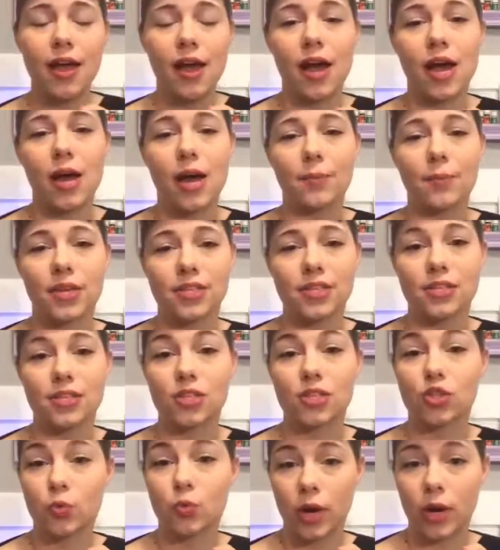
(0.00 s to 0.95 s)
because it's
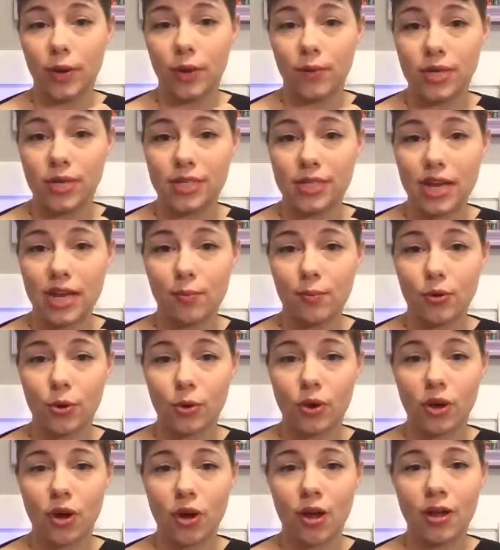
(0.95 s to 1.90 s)
a 21-day
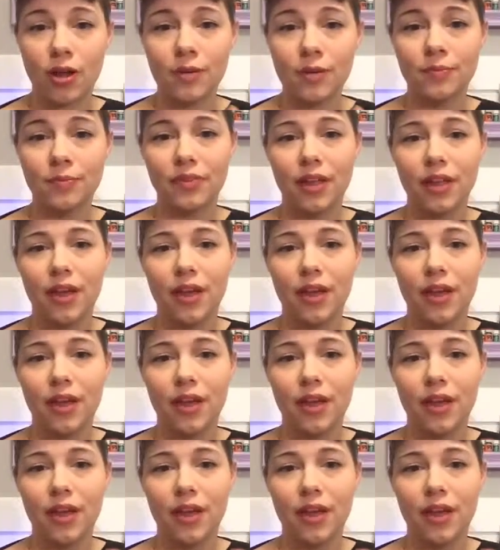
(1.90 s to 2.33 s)
protocol.